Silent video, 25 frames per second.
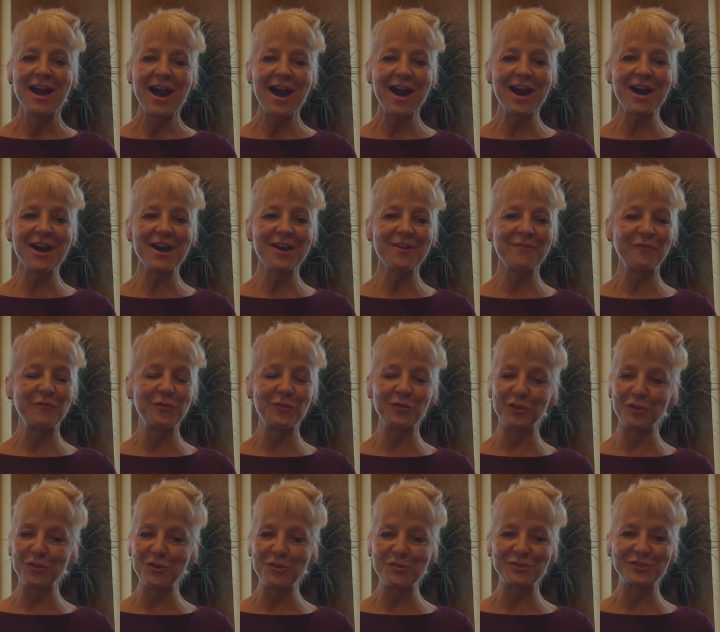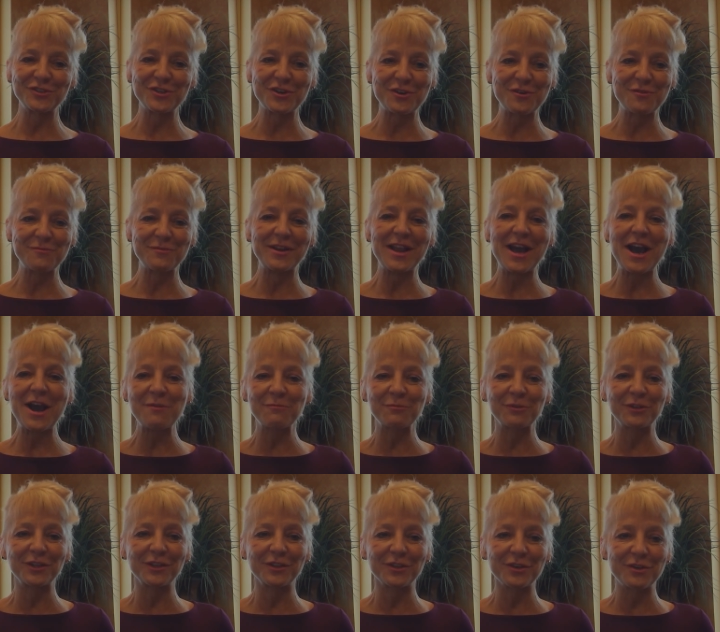for the long term, and I'm
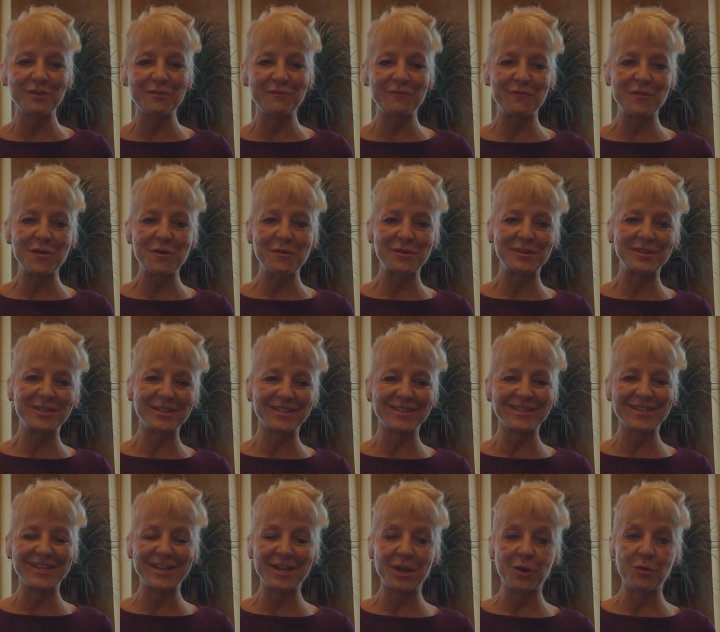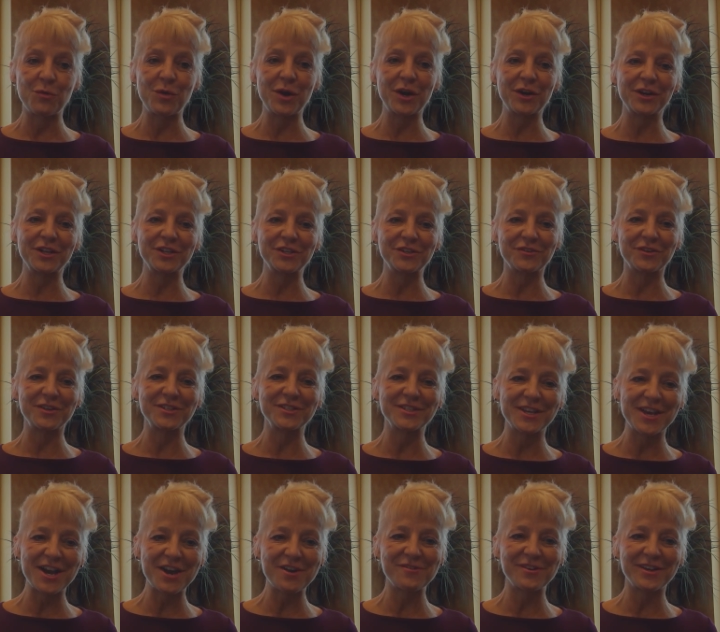really looking forward to seeing where Intren's
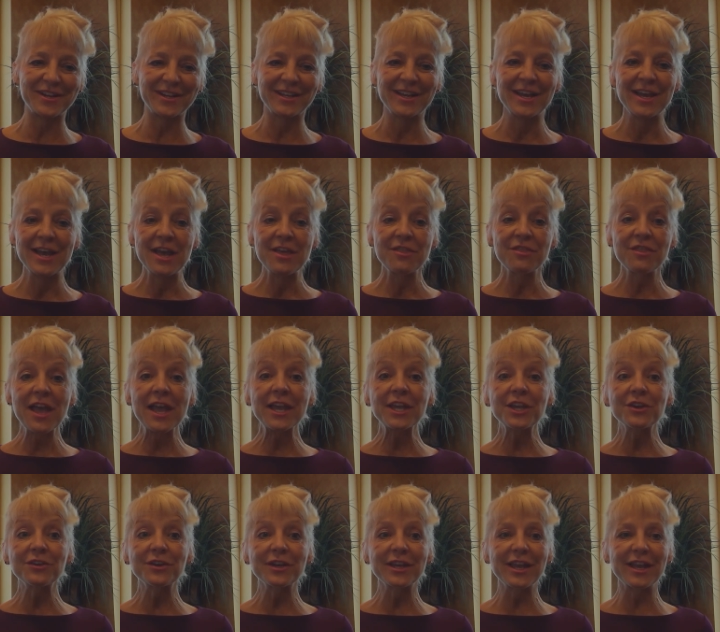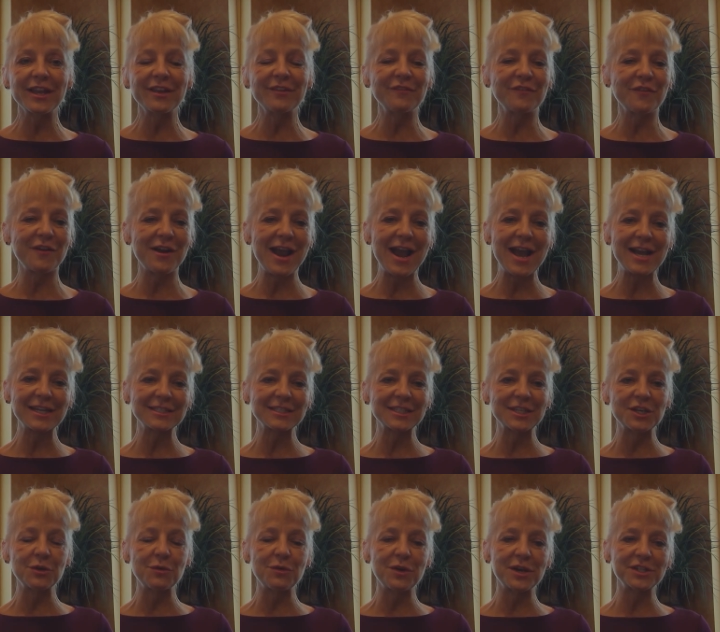going. Thank you again for
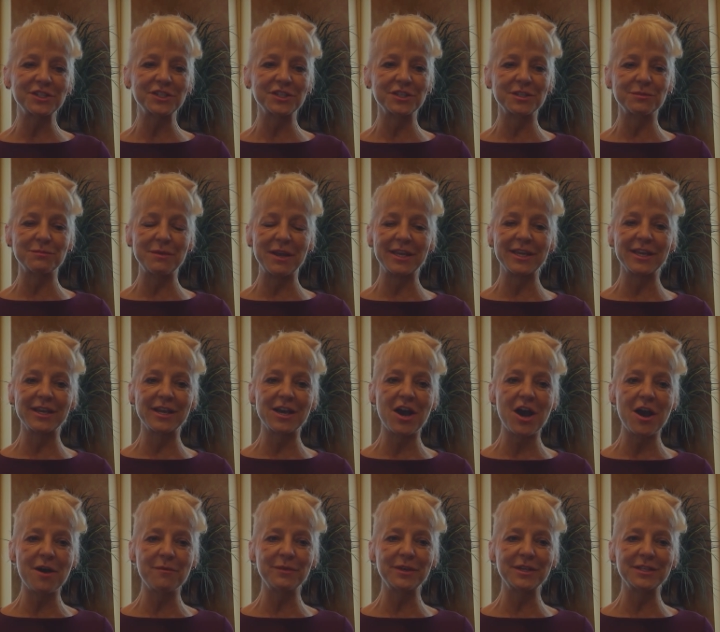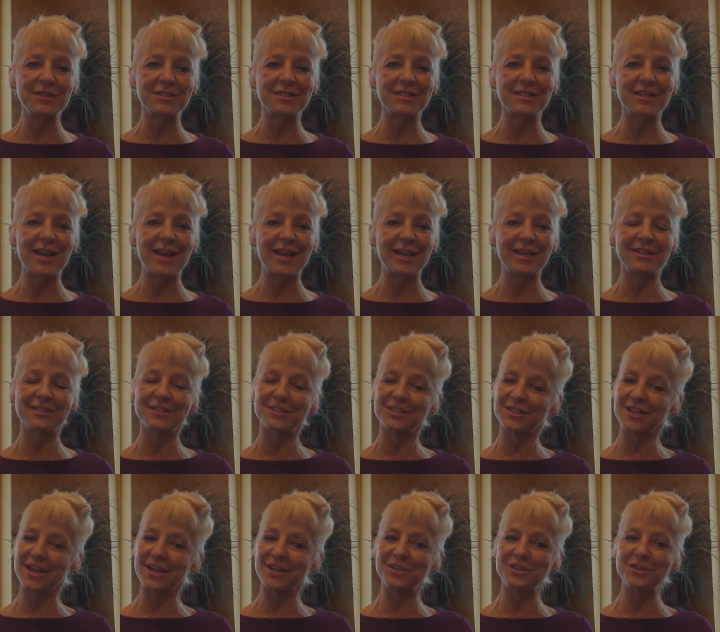asking questions, making comments, and
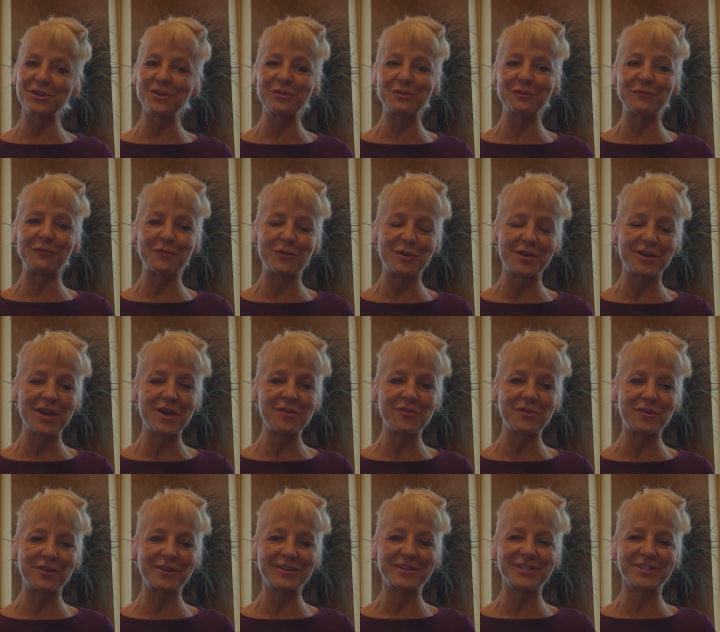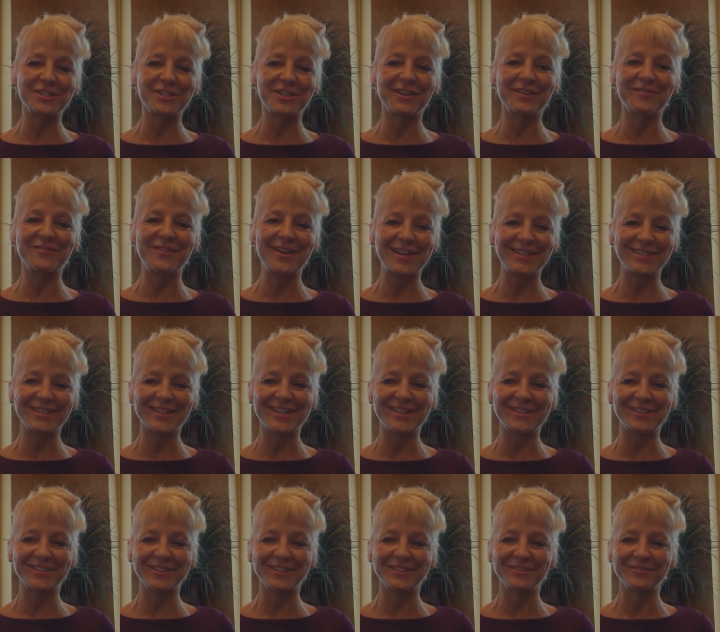stay tuned for another edition of Ask
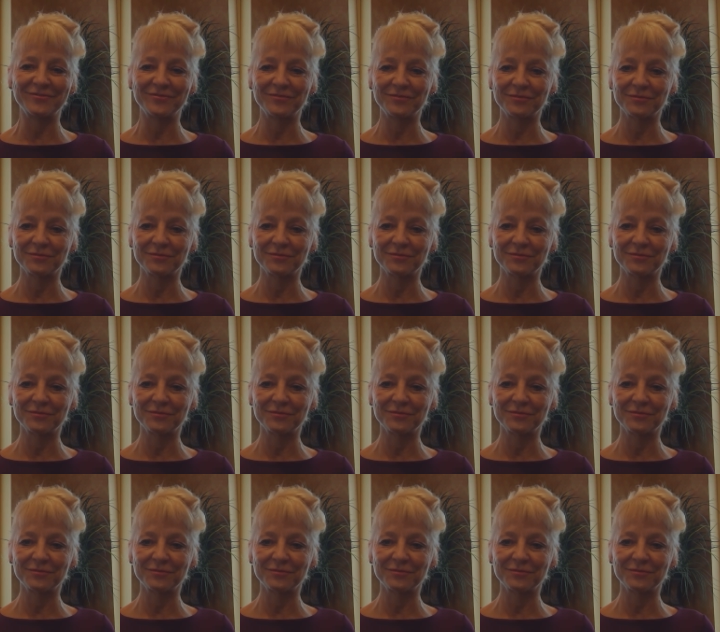Kelly.